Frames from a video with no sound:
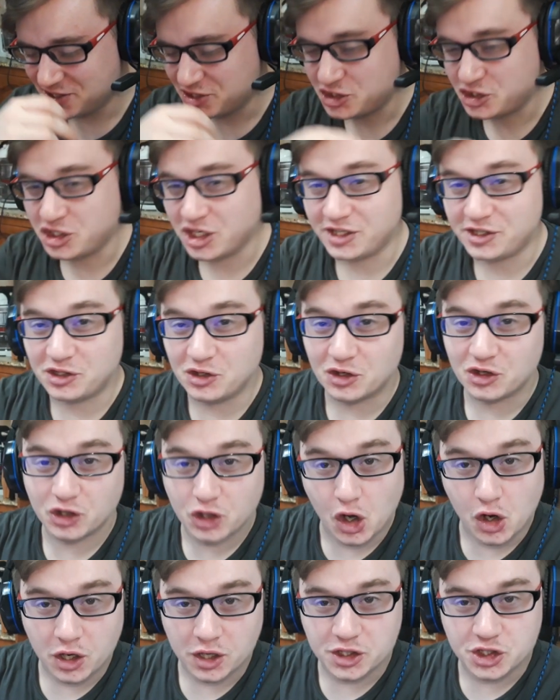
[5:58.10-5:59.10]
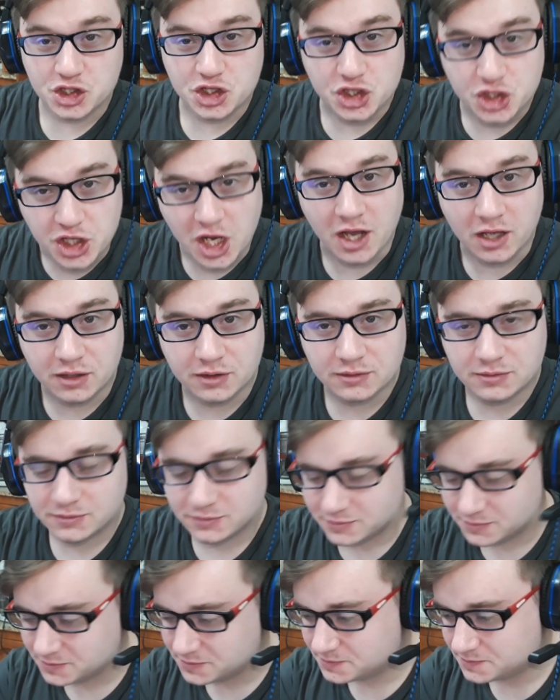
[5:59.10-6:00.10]
shit, you cook is shit.
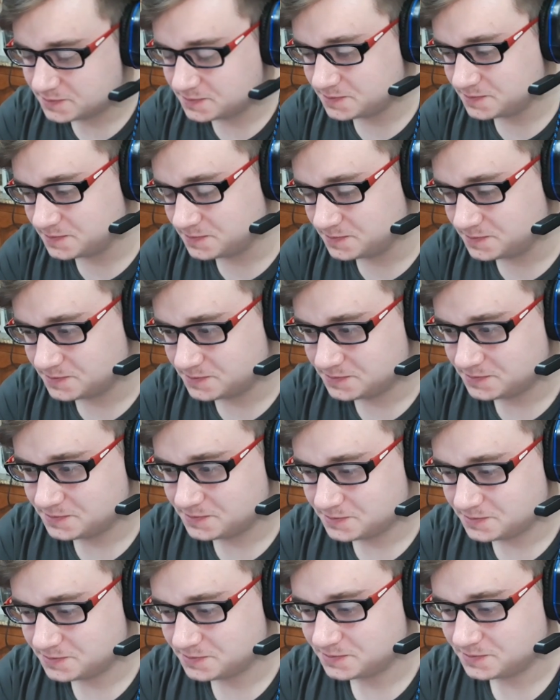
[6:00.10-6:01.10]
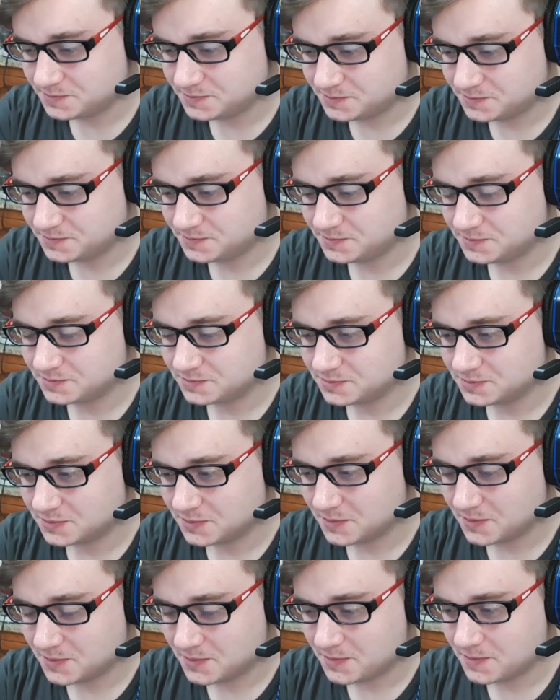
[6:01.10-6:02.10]
Will produce a chemically pure and
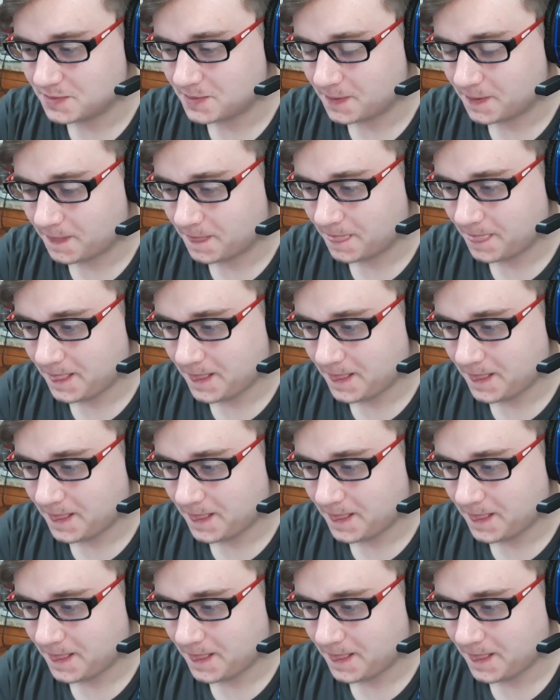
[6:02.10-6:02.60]
stable product